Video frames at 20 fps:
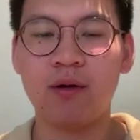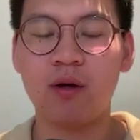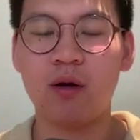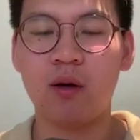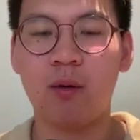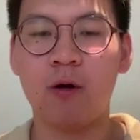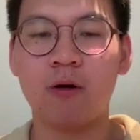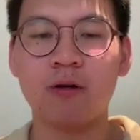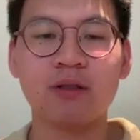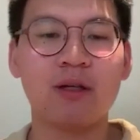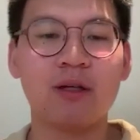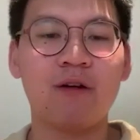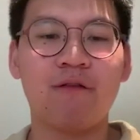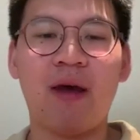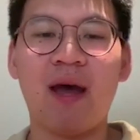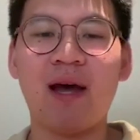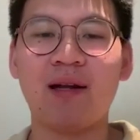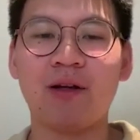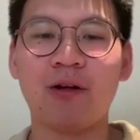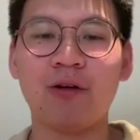Whereas
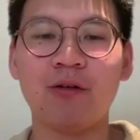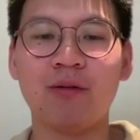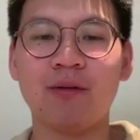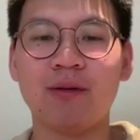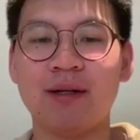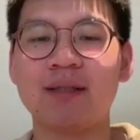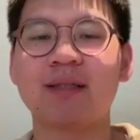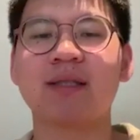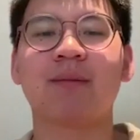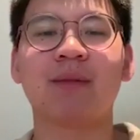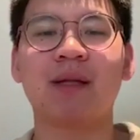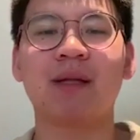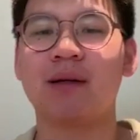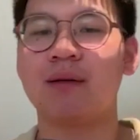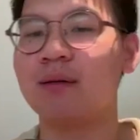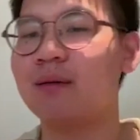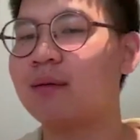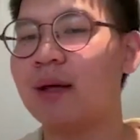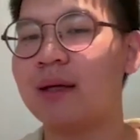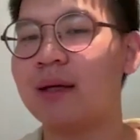value is
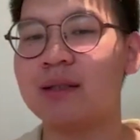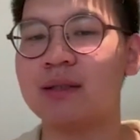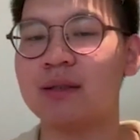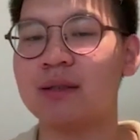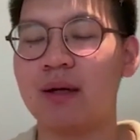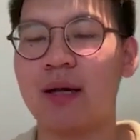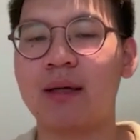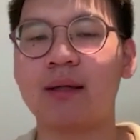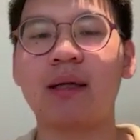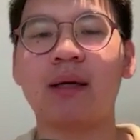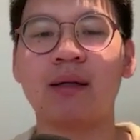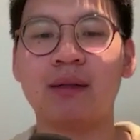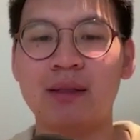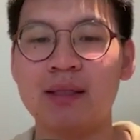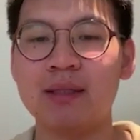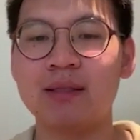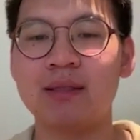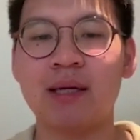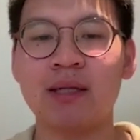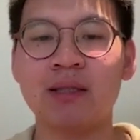something that's, I think,
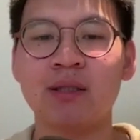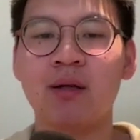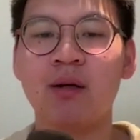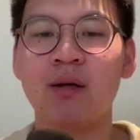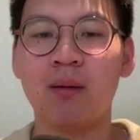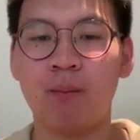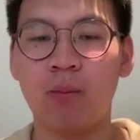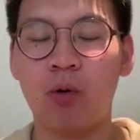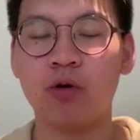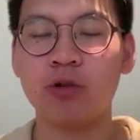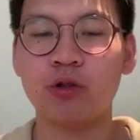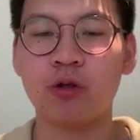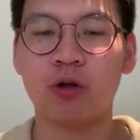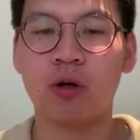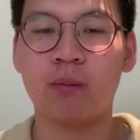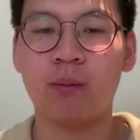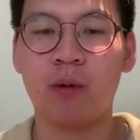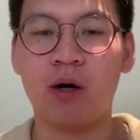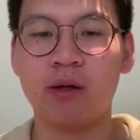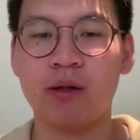these days more so
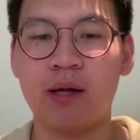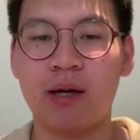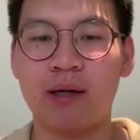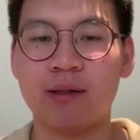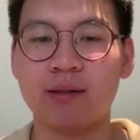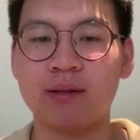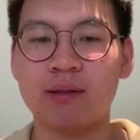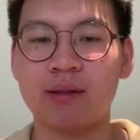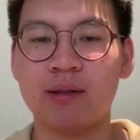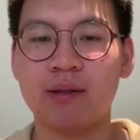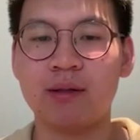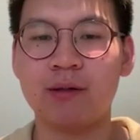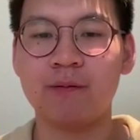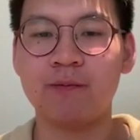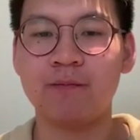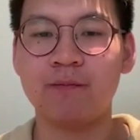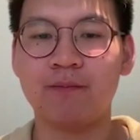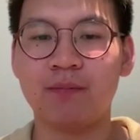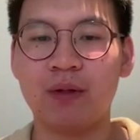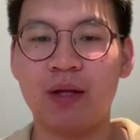commoditized.
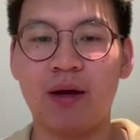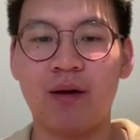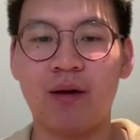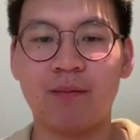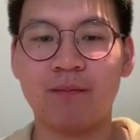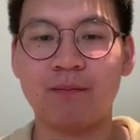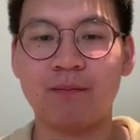Yeah.